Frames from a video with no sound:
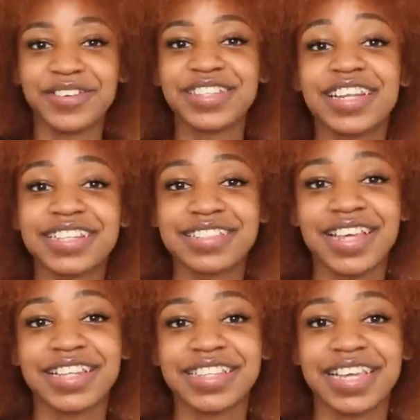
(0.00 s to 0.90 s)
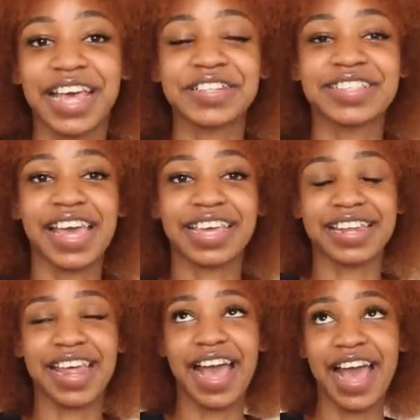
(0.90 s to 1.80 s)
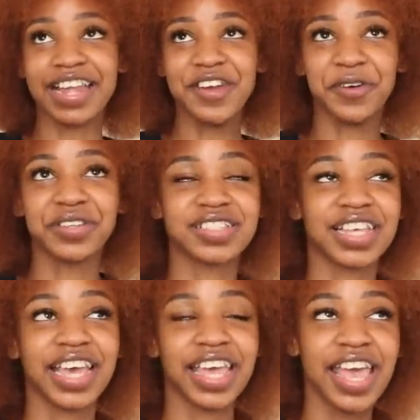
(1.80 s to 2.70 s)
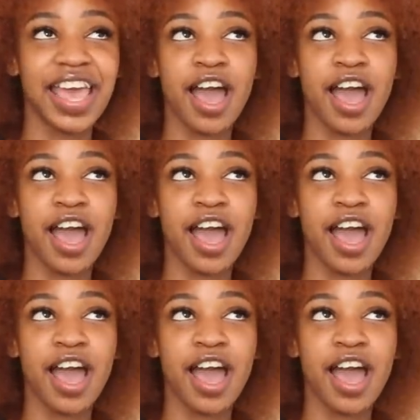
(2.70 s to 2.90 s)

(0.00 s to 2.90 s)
don't think there's anything else I can add or say.